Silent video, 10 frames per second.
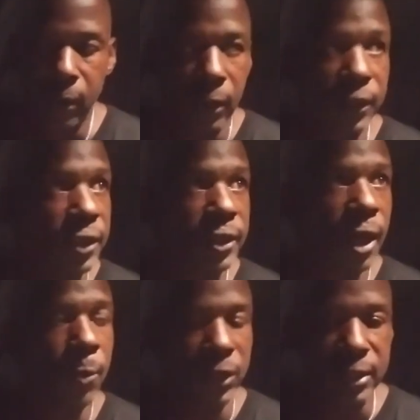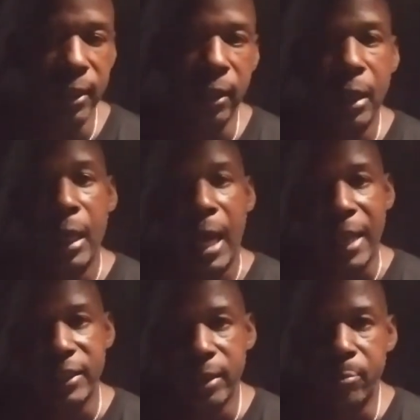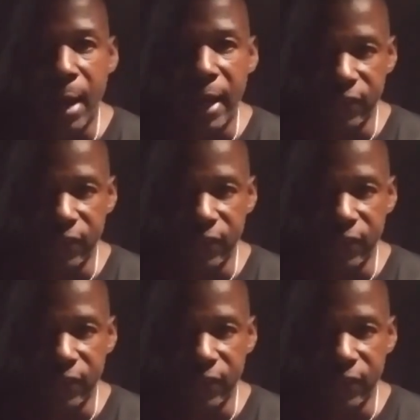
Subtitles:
It didn't come with the tent. I did buy